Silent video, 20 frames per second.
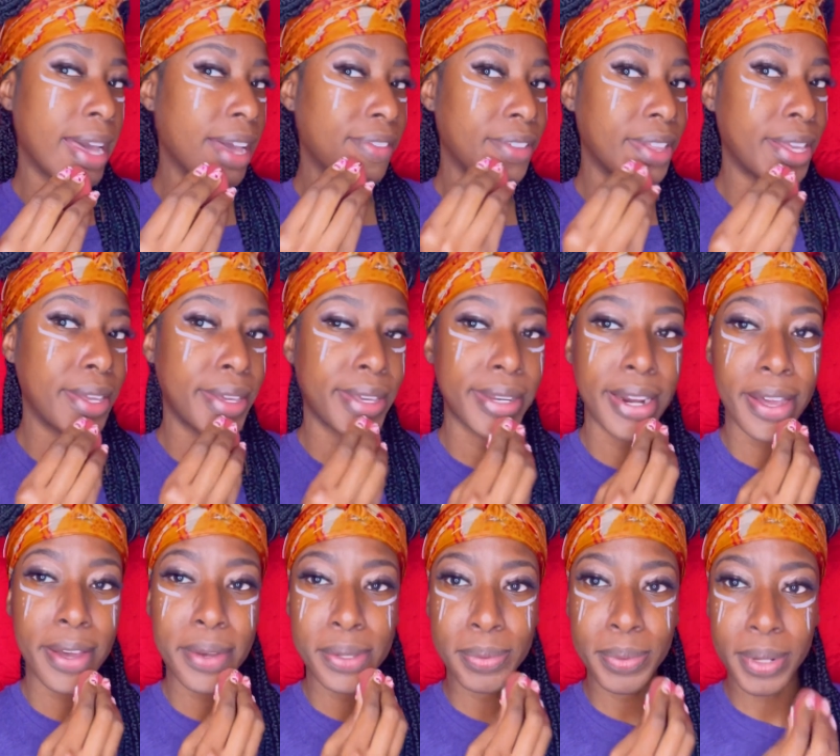I feel like you can
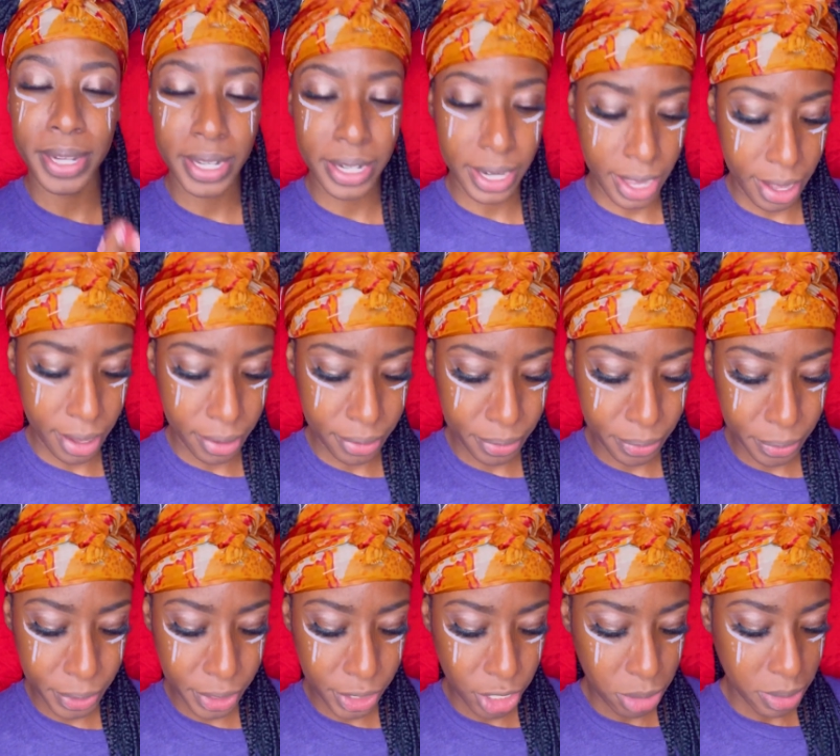always work it out.
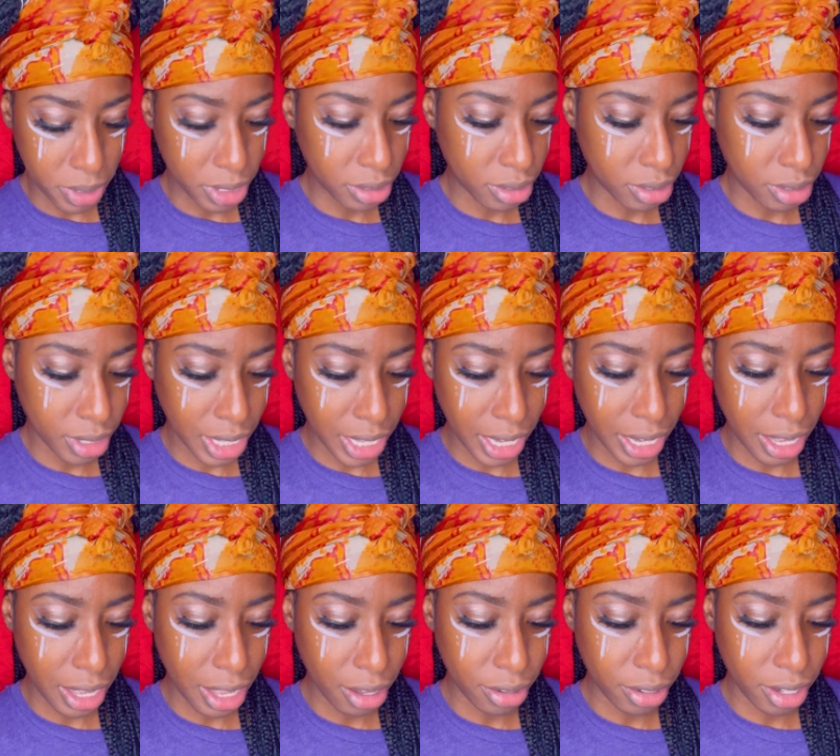We're humans.
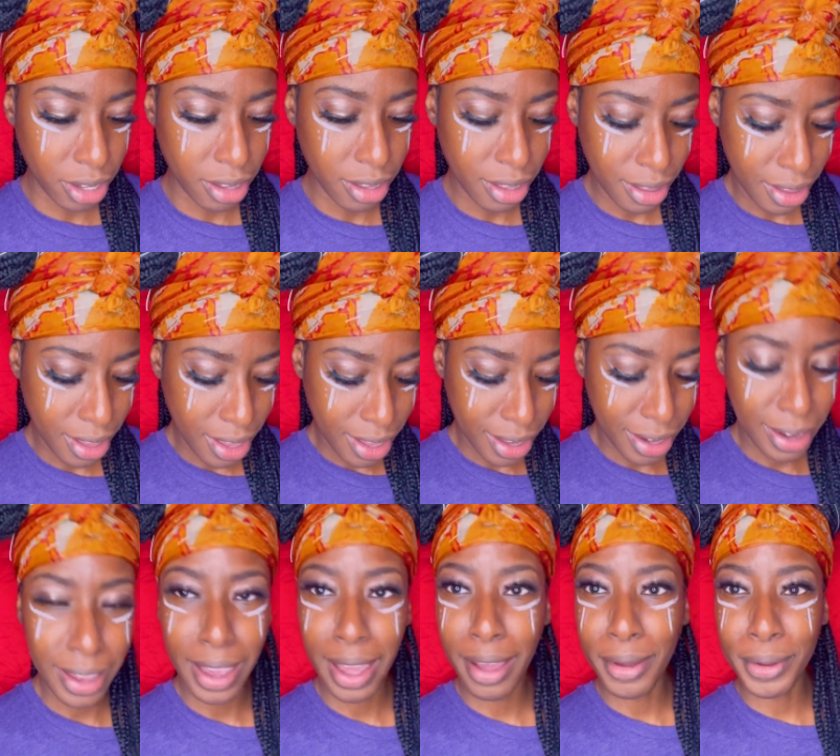Like, I
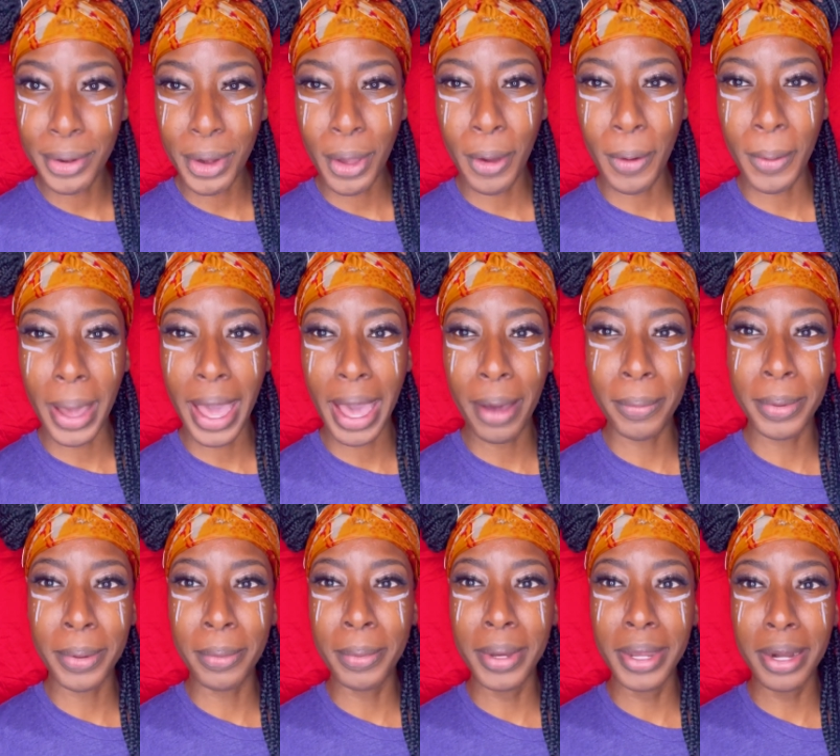don't know why
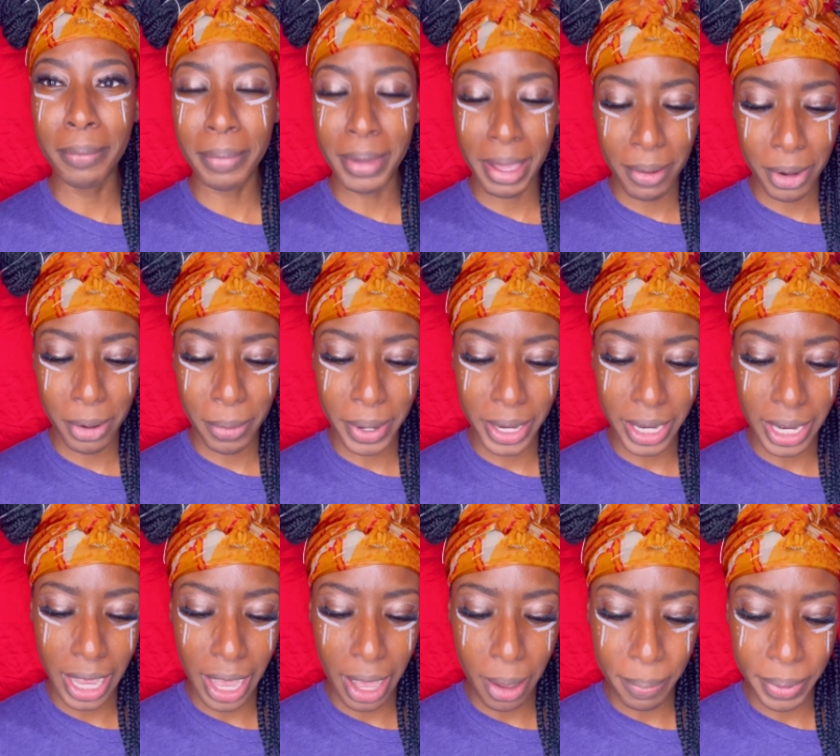we wouldn't be able to work it
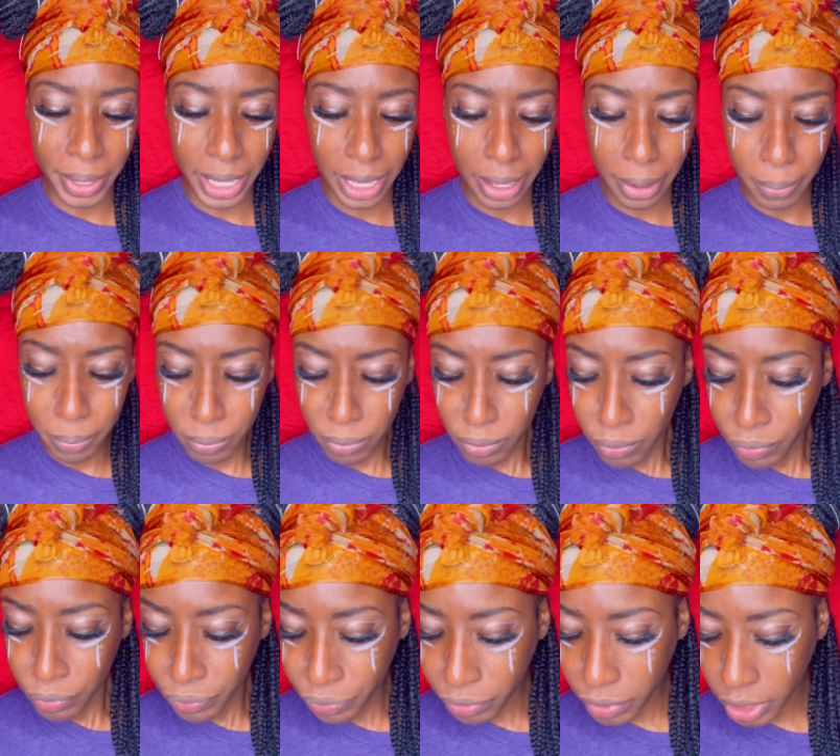out. But
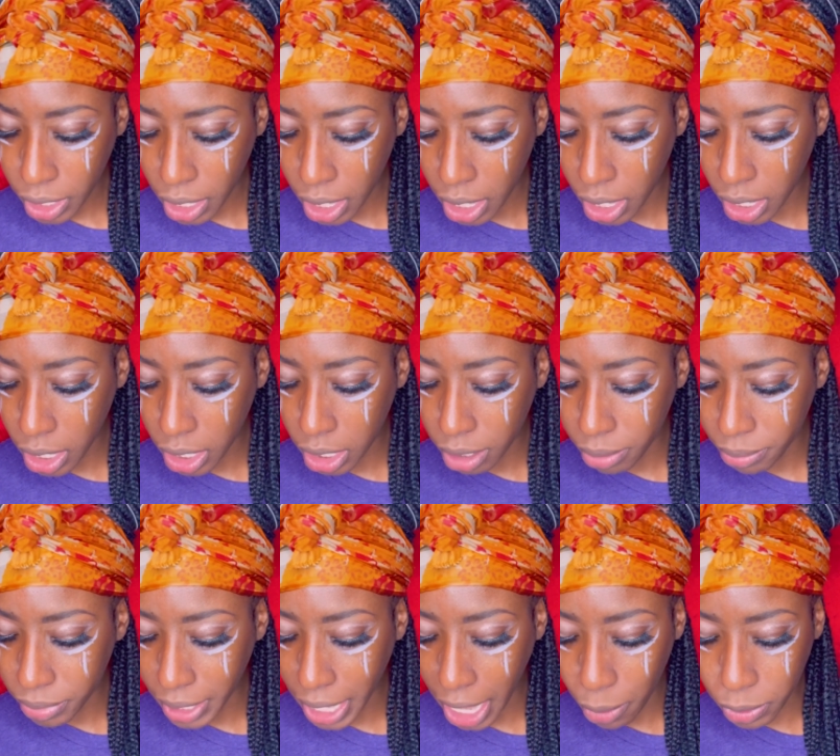
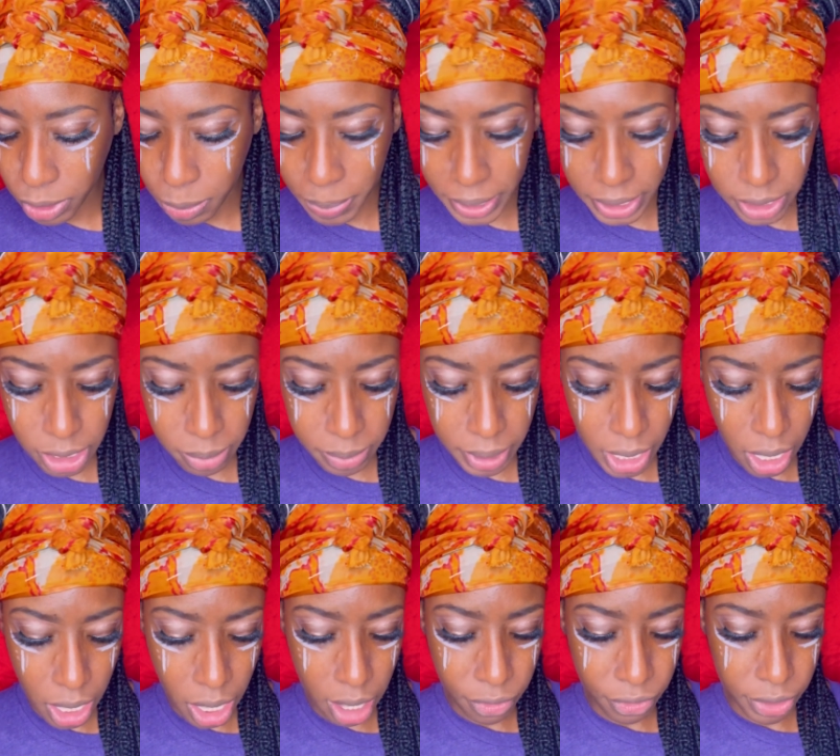that was pissing me
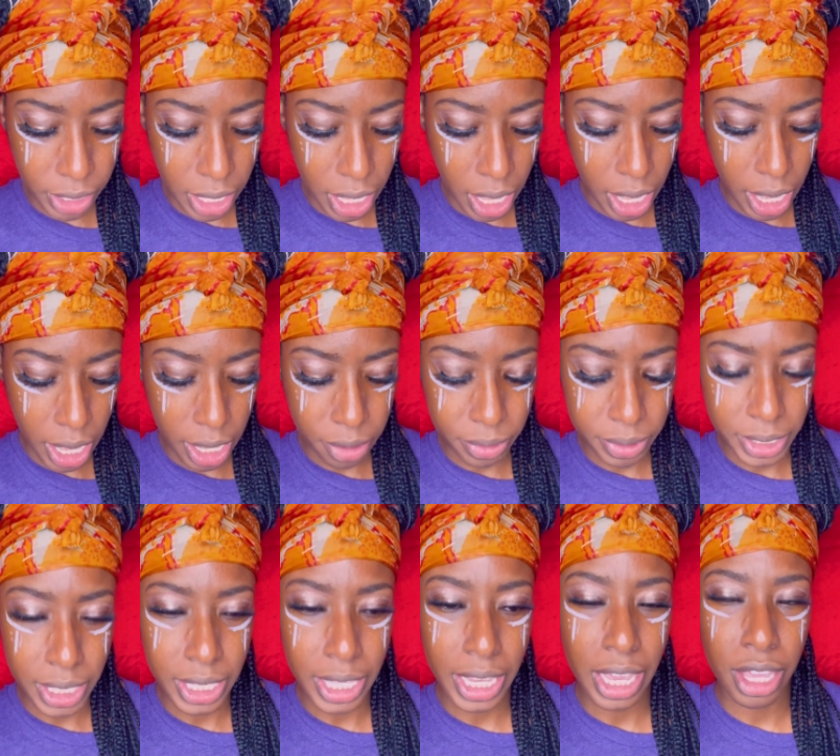off a lot. Was
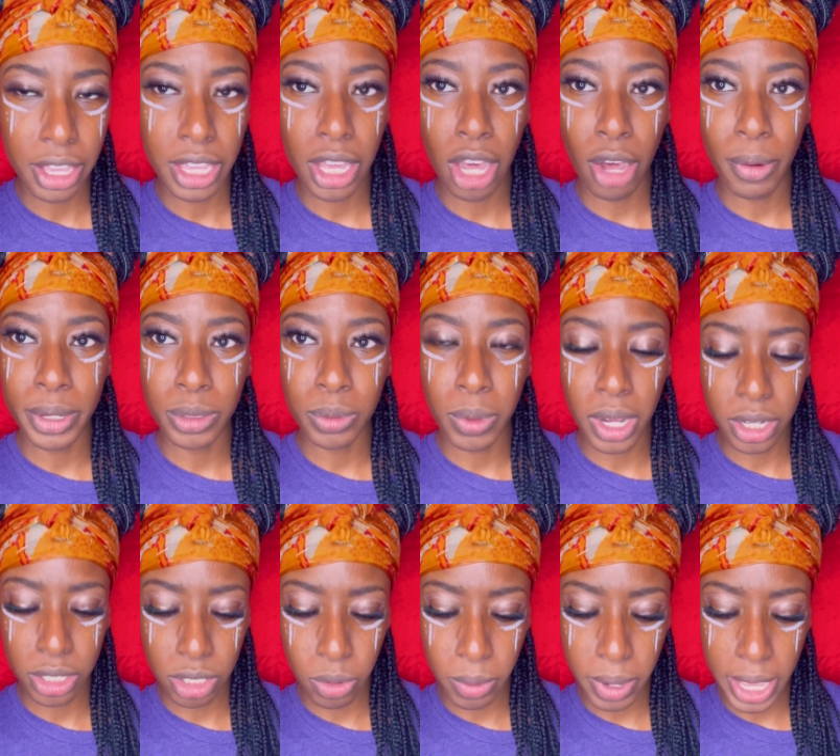that he always
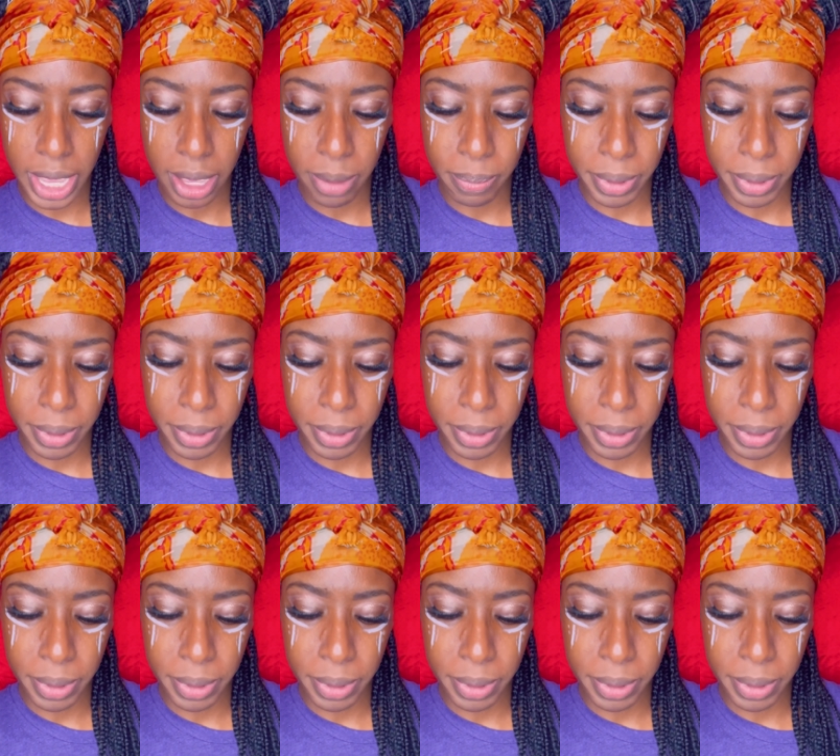walked away.